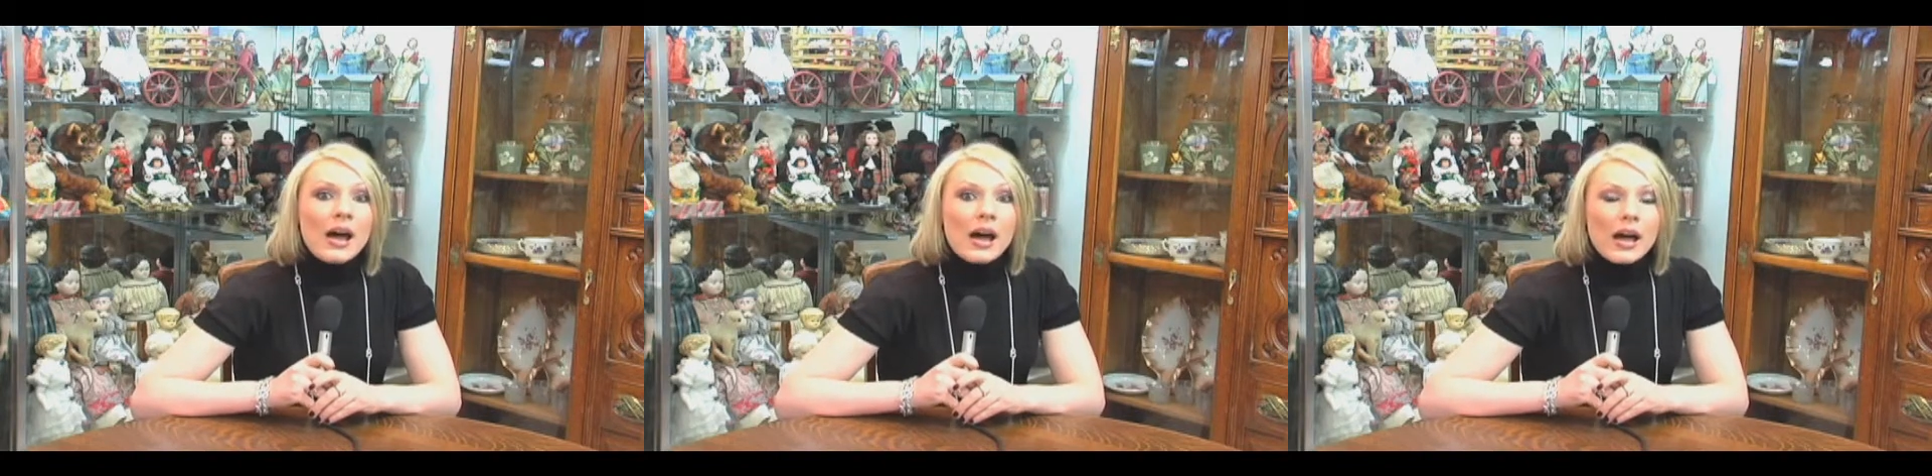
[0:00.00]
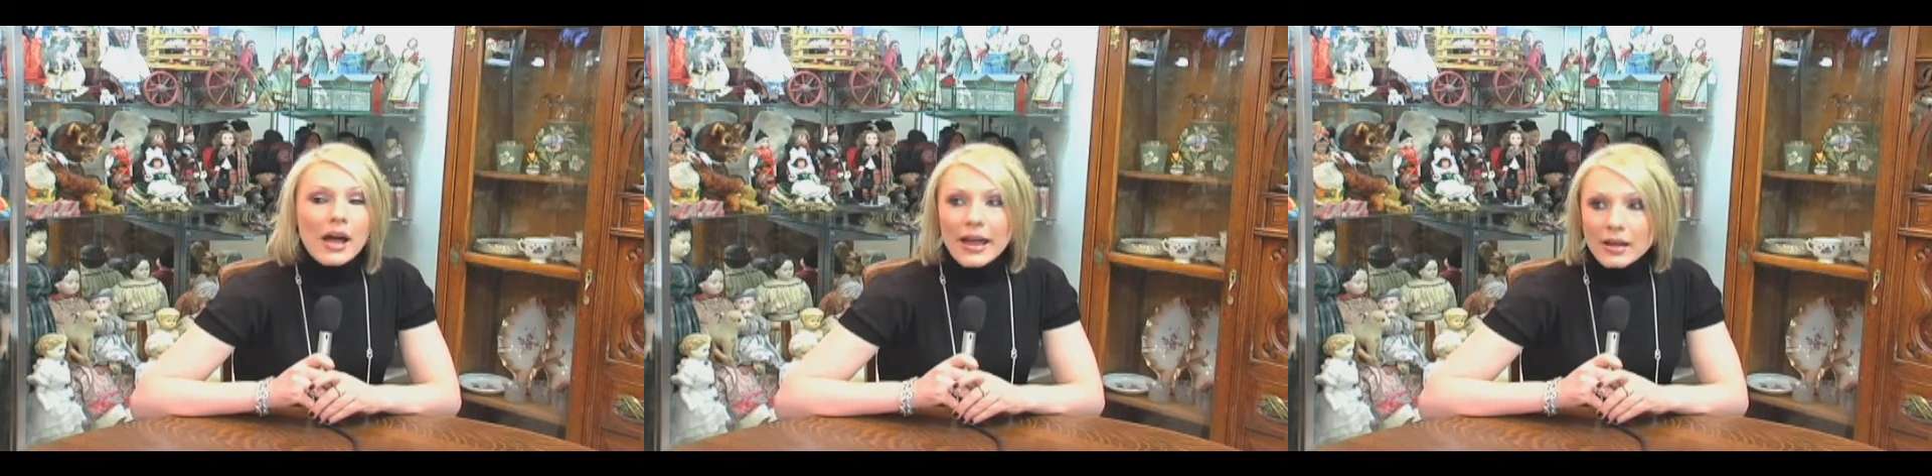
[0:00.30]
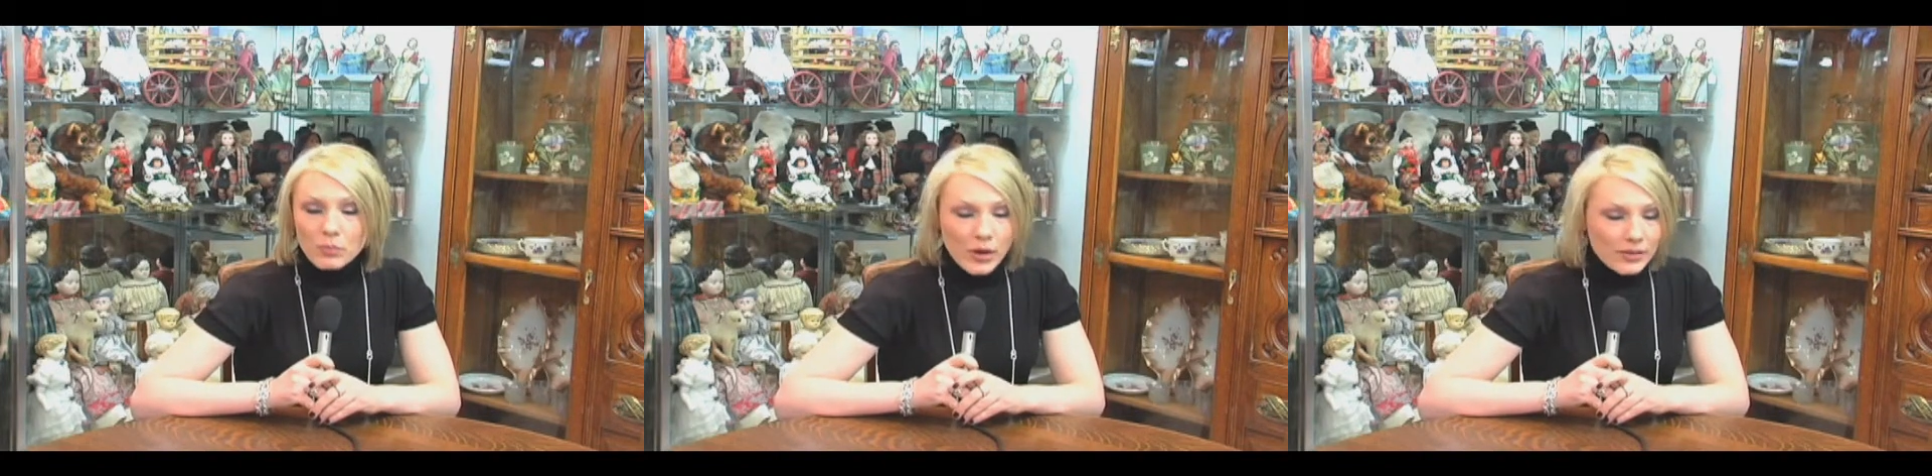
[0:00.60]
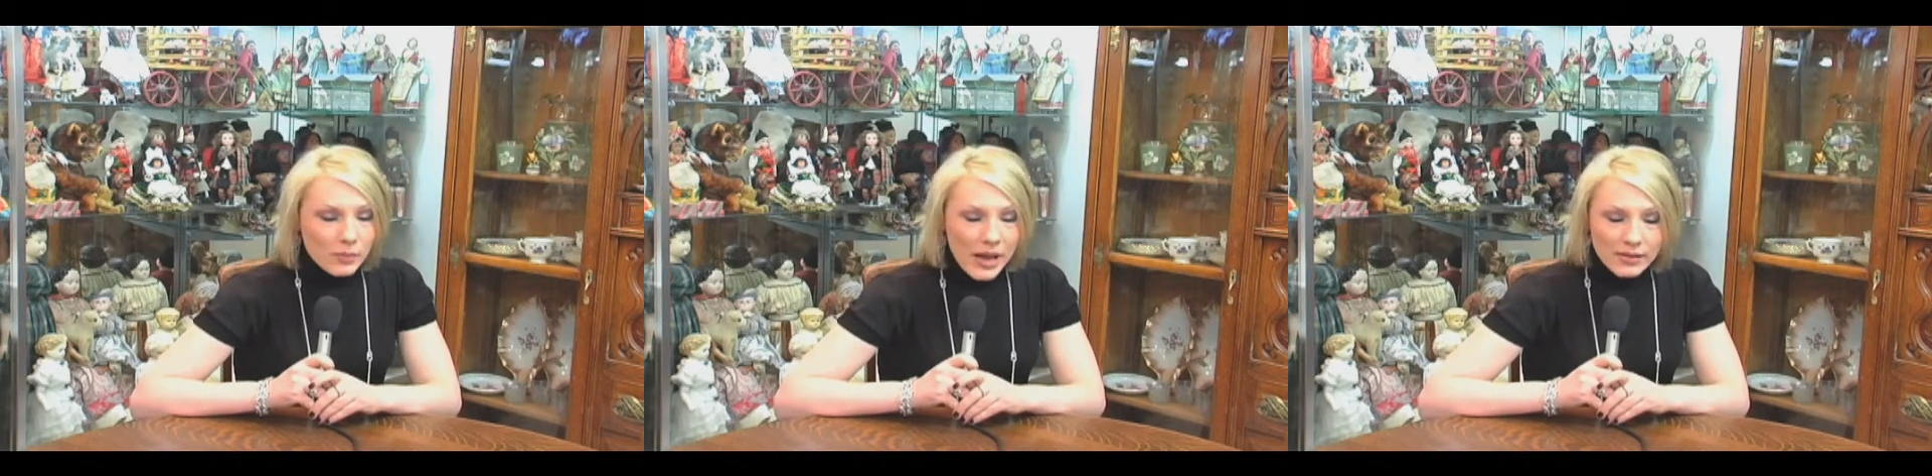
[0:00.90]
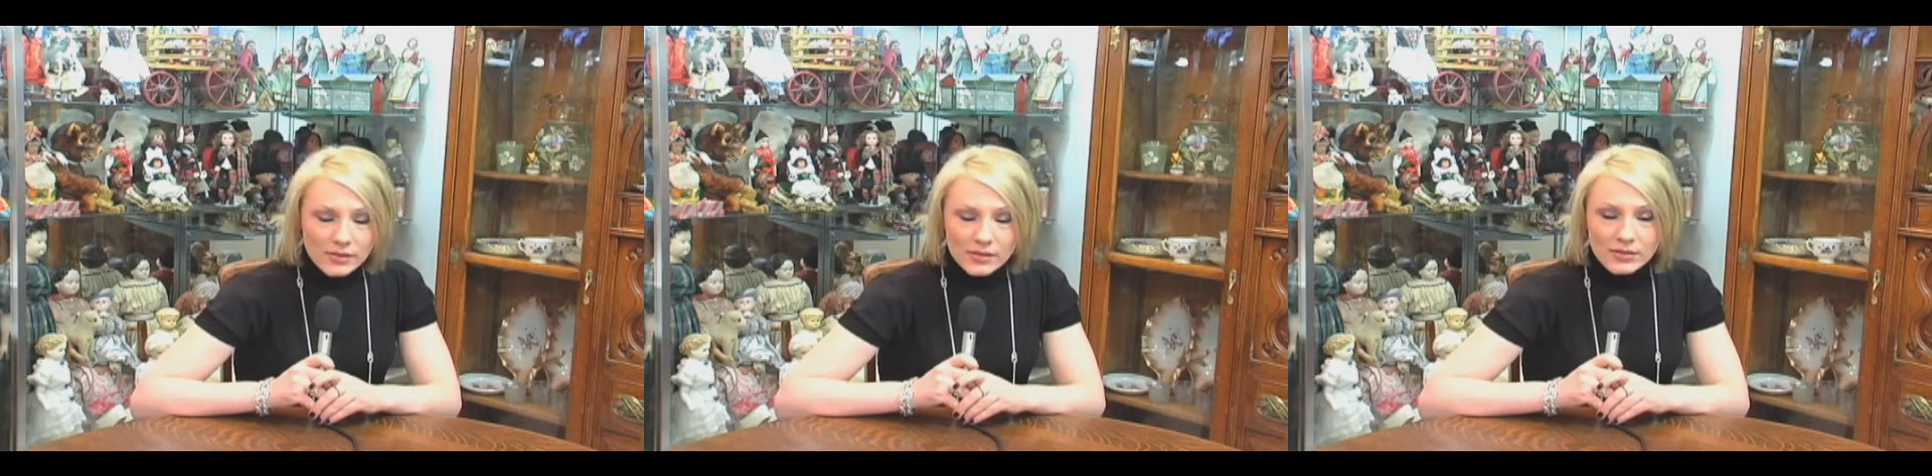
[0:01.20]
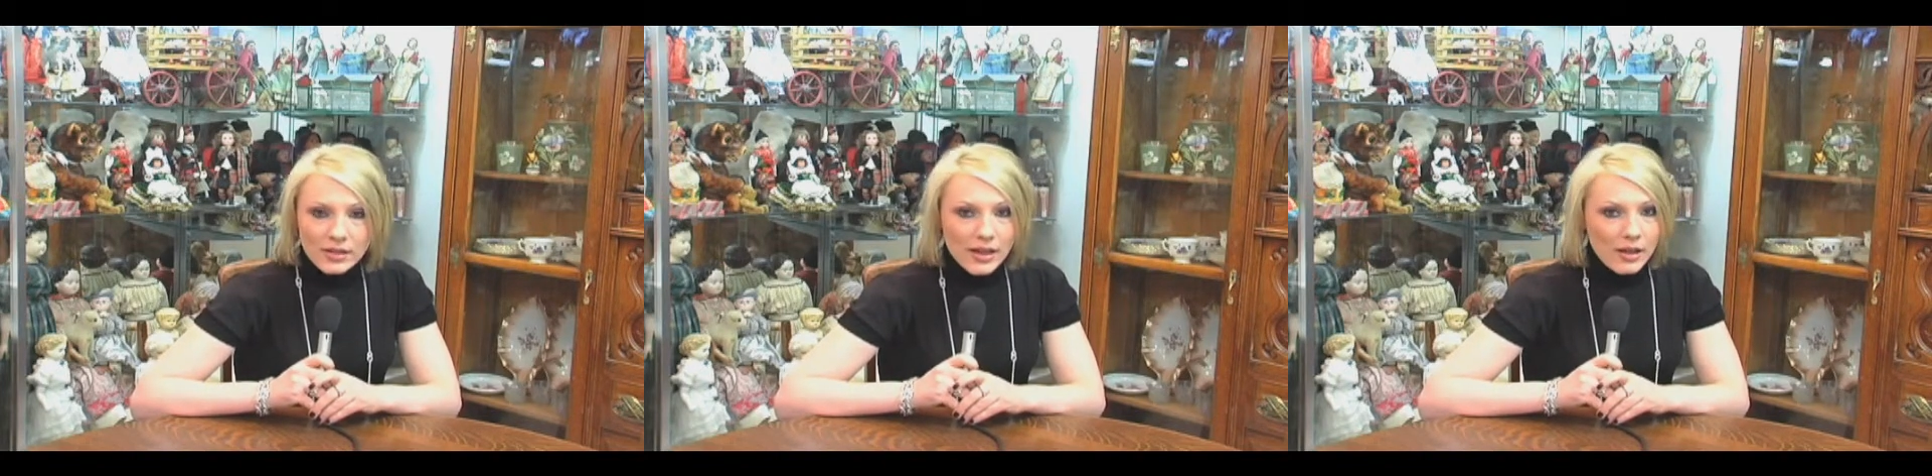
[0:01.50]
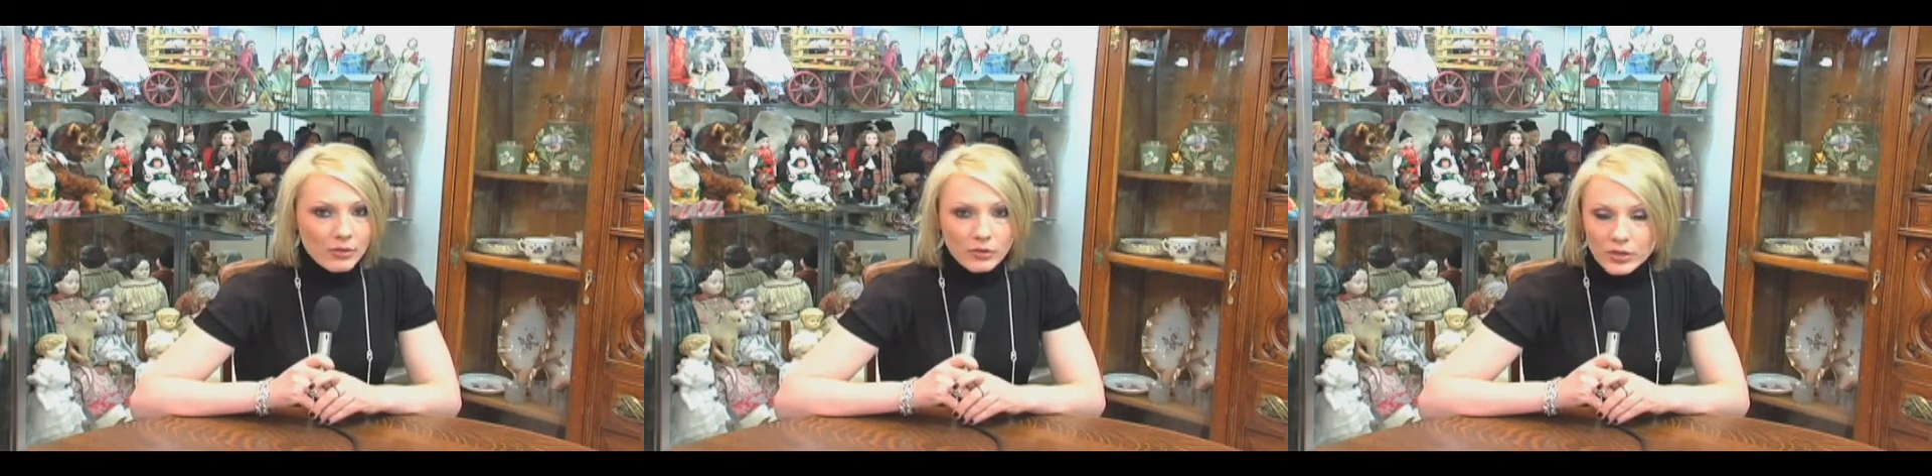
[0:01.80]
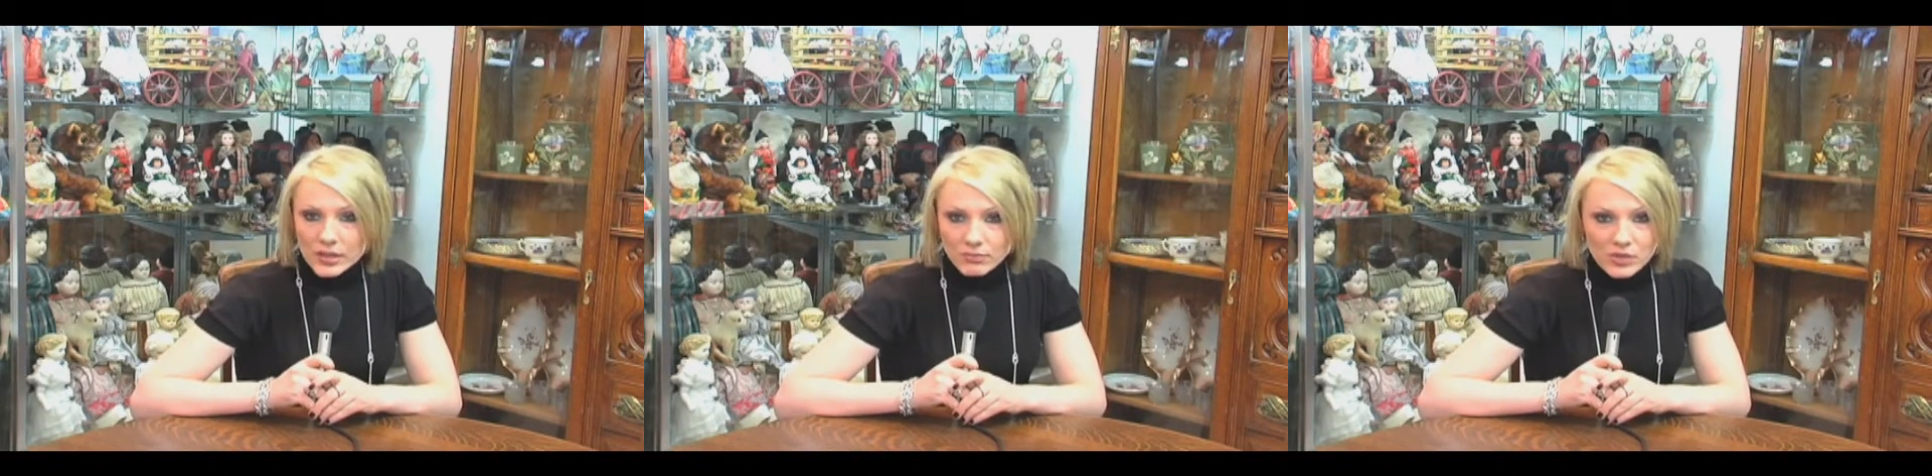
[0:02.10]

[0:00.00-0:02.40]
I had press passes to every